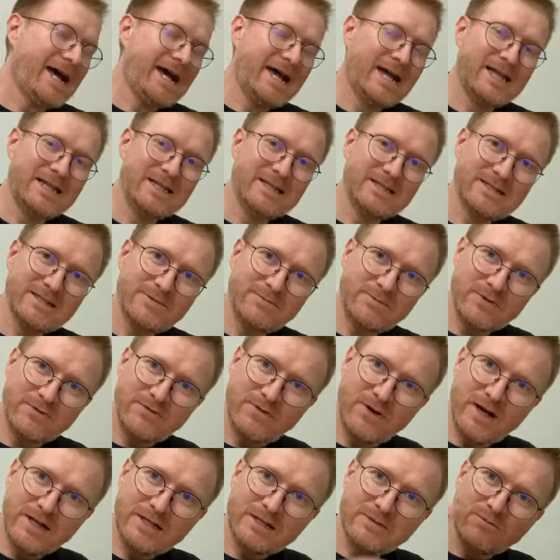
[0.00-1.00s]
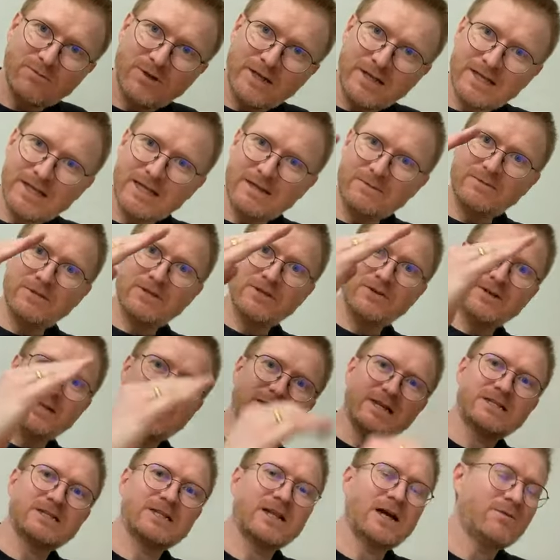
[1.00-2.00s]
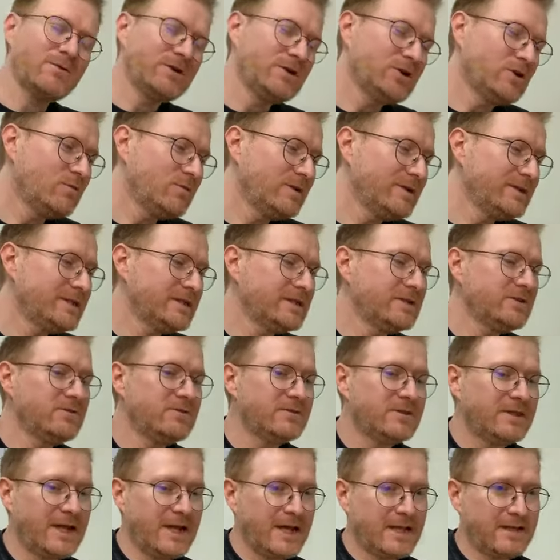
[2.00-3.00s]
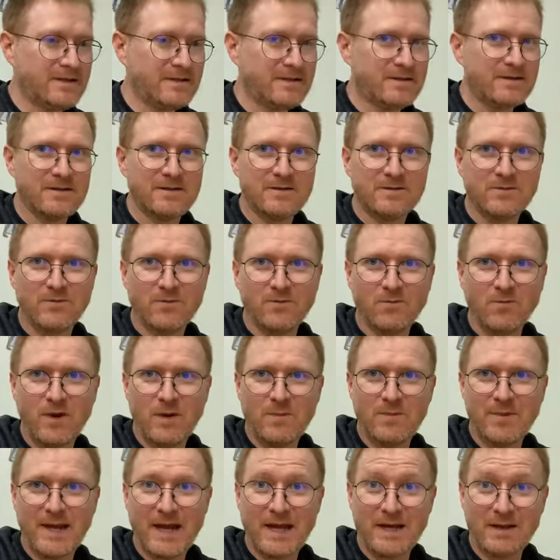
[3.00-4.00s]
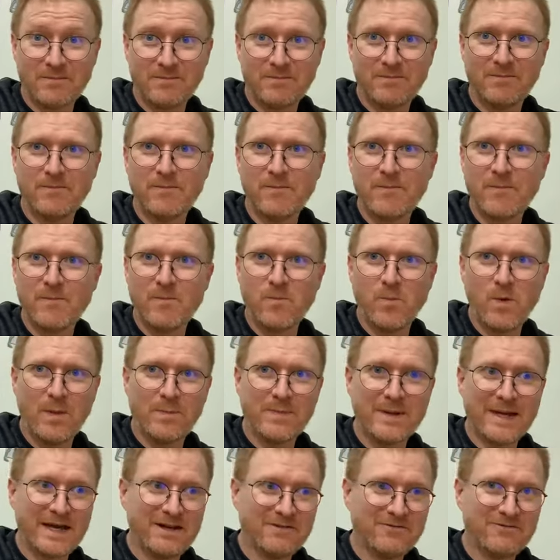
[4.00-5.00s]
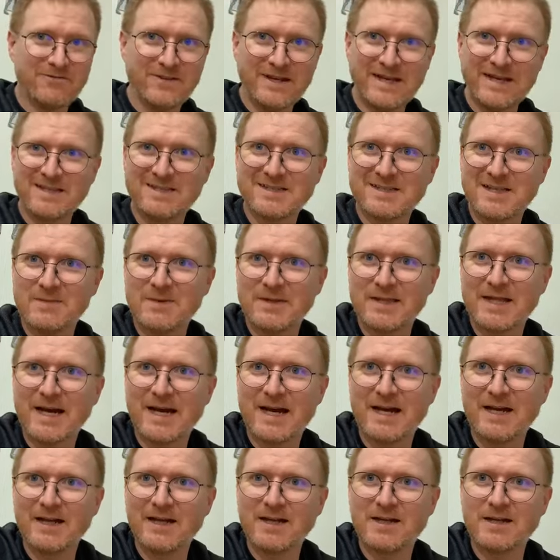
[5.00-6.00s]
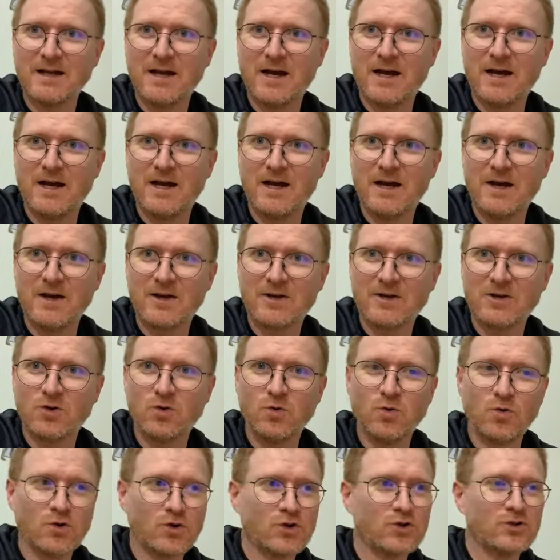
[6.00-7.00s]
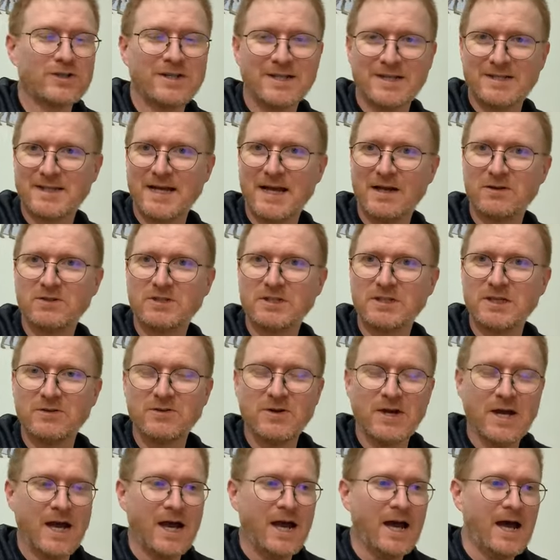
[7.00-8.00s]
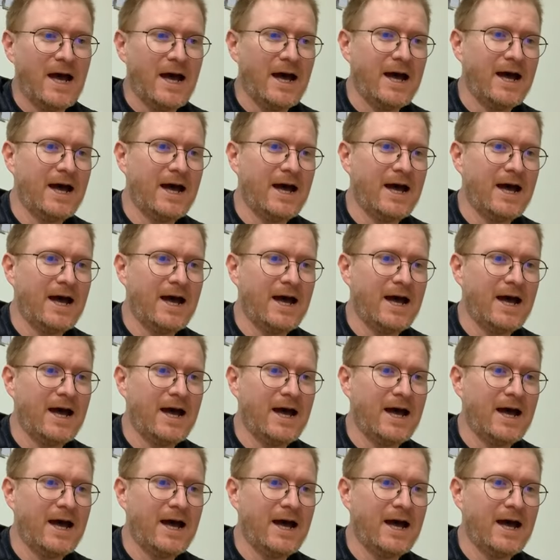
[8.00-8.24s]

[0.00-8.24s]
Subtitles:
and providing we keep doing this like we normally do, then we'll be able to feed some of that cool goodness out to you.